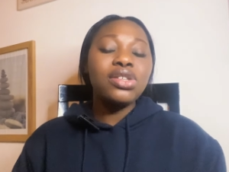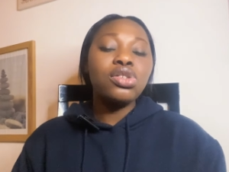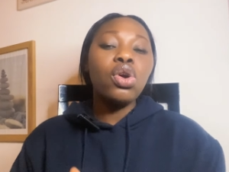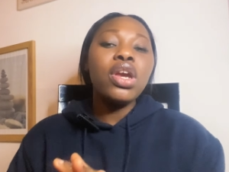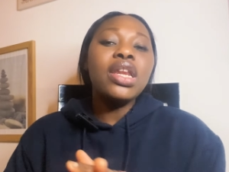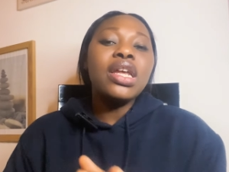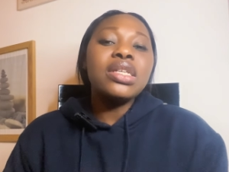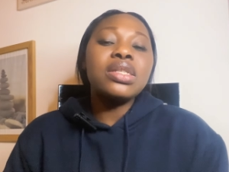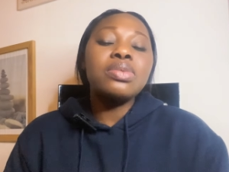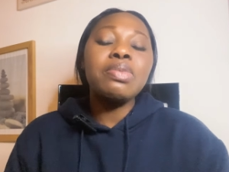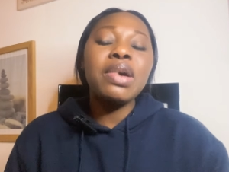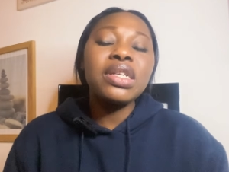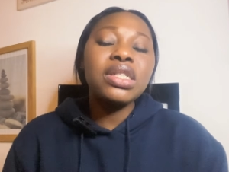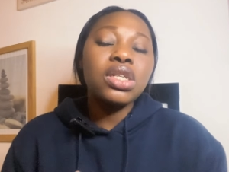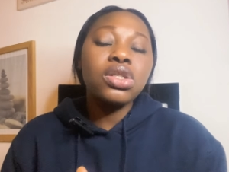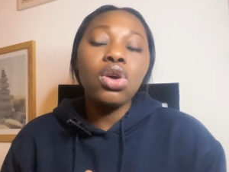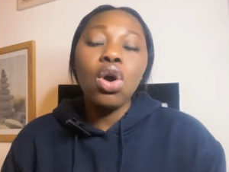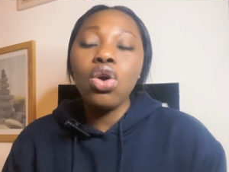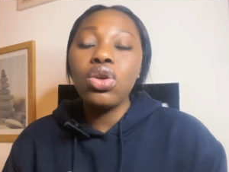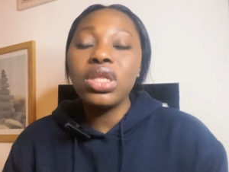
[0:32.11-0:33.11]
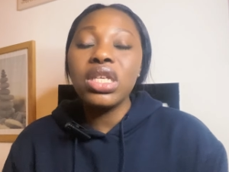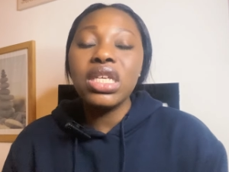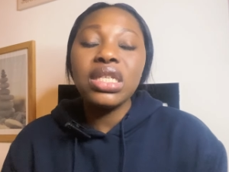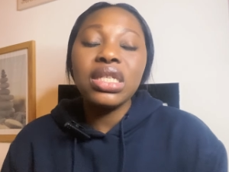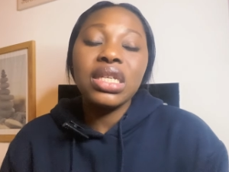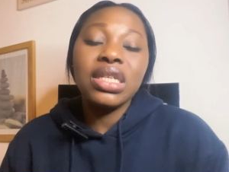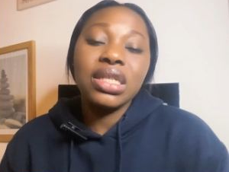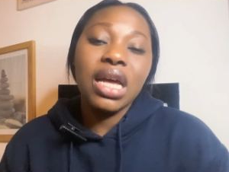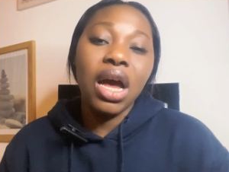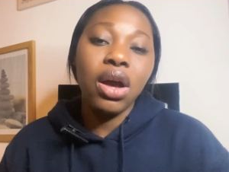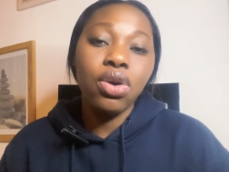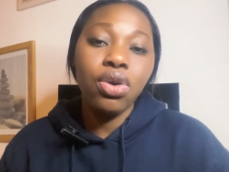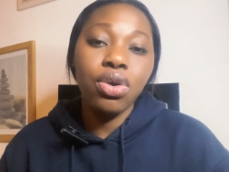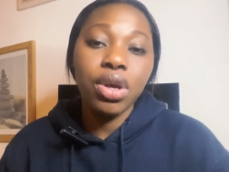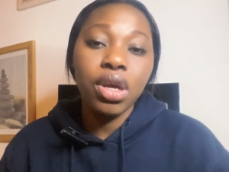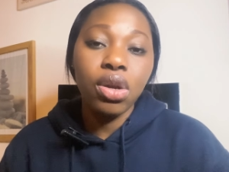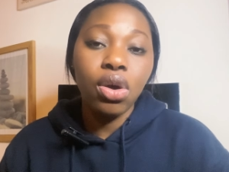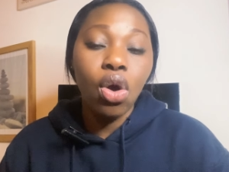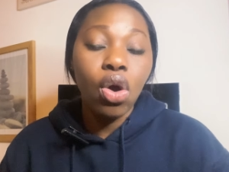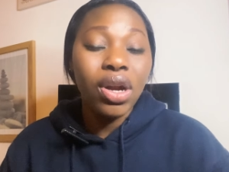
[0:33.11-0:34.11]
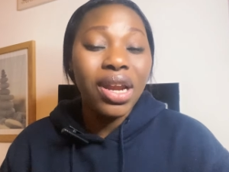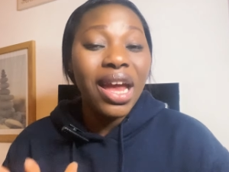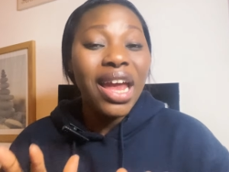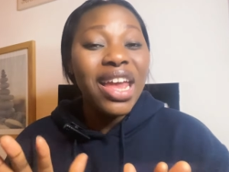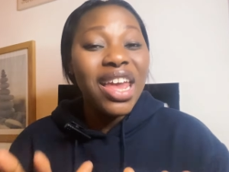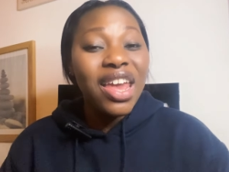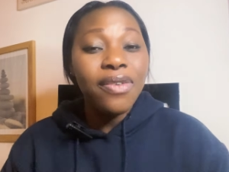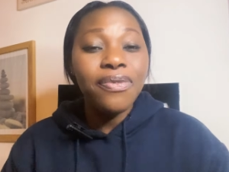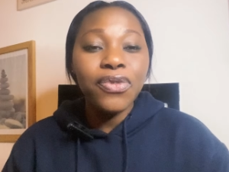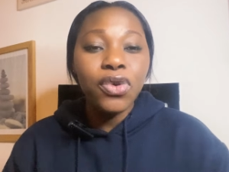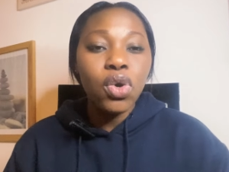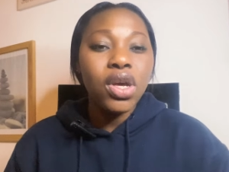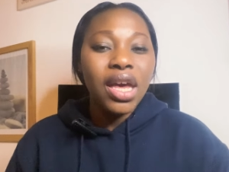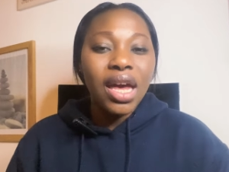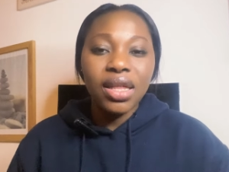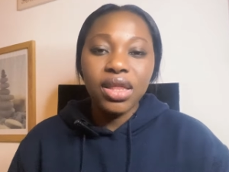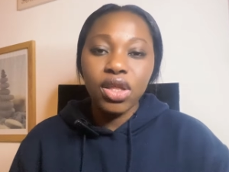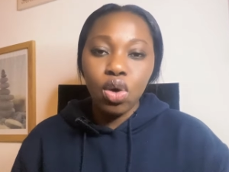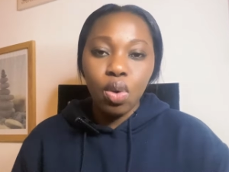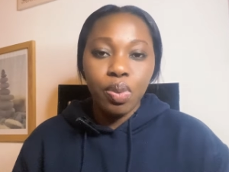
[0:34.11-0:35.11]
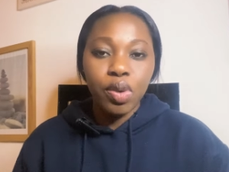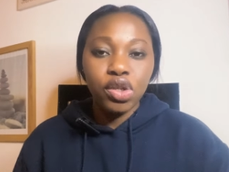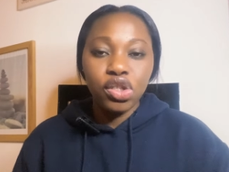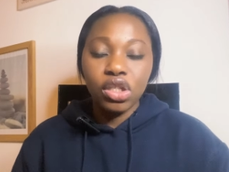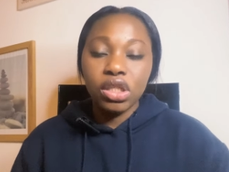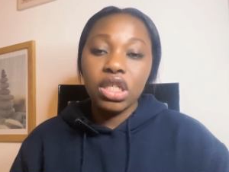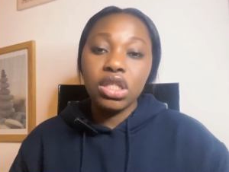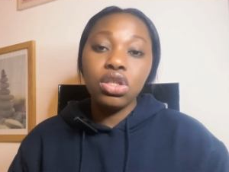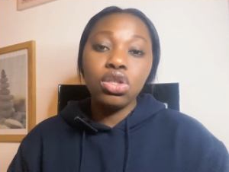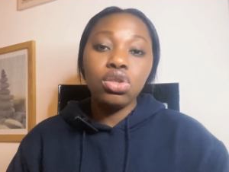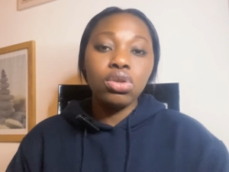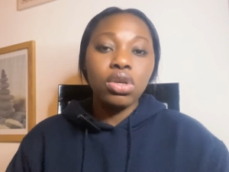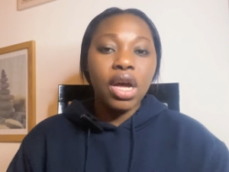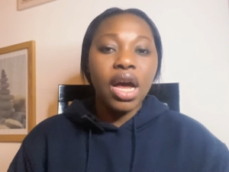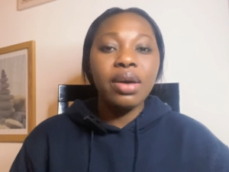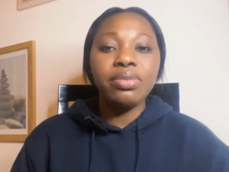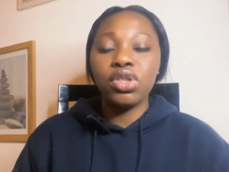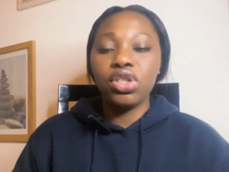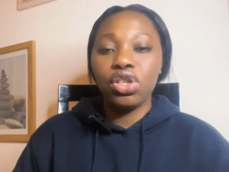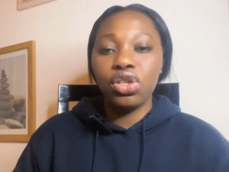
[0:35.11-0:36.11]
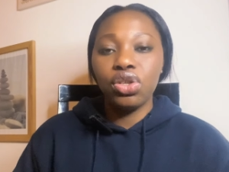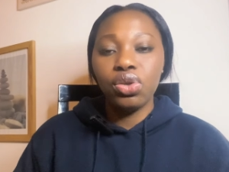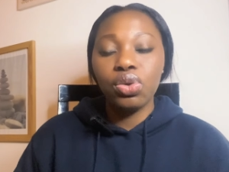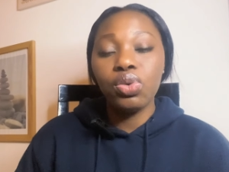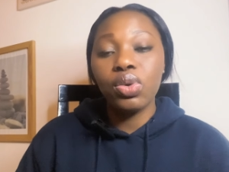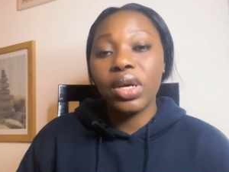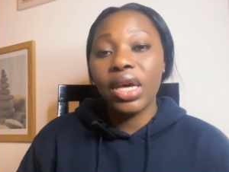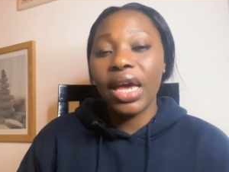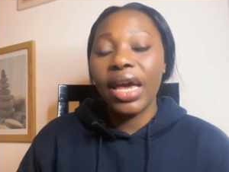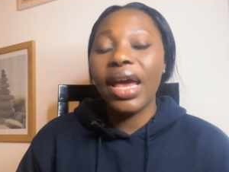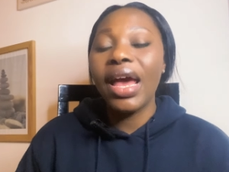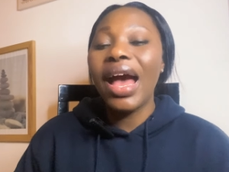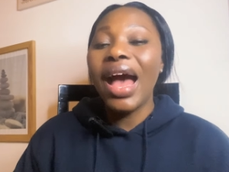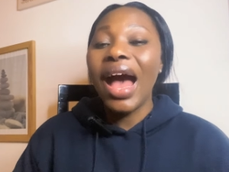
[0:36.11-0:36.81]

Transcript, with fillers: So in as much as all these things are going on, if you get the opportunity to come to the UK,